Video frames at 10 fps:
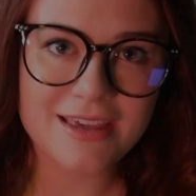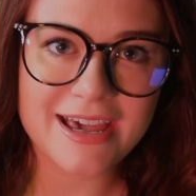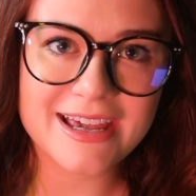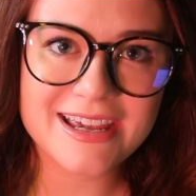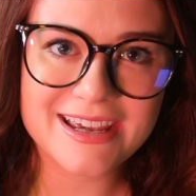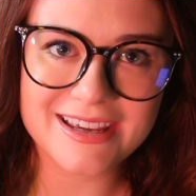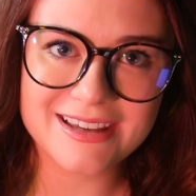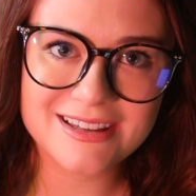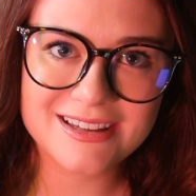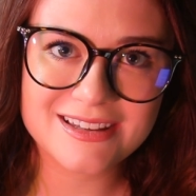Hi.
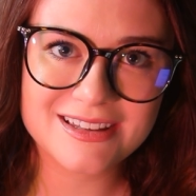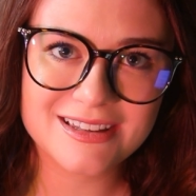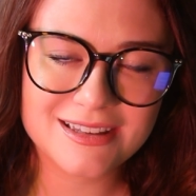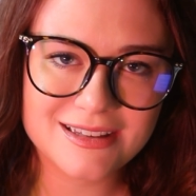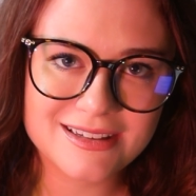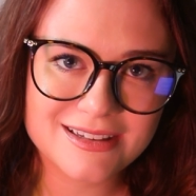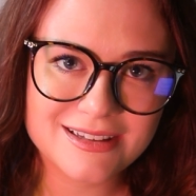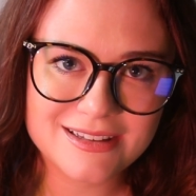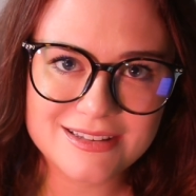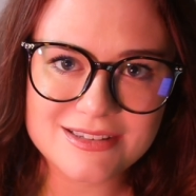
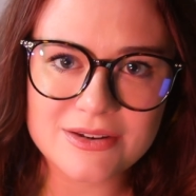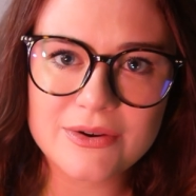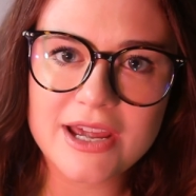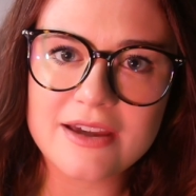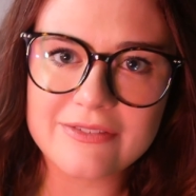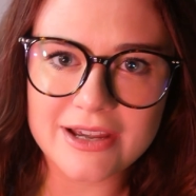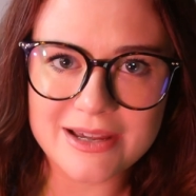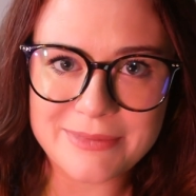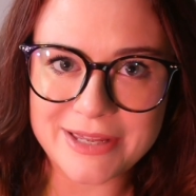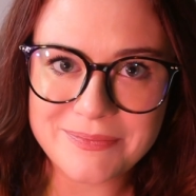Is it okay if I
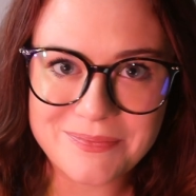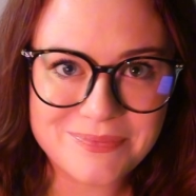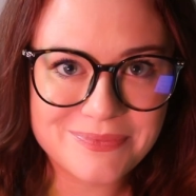come in?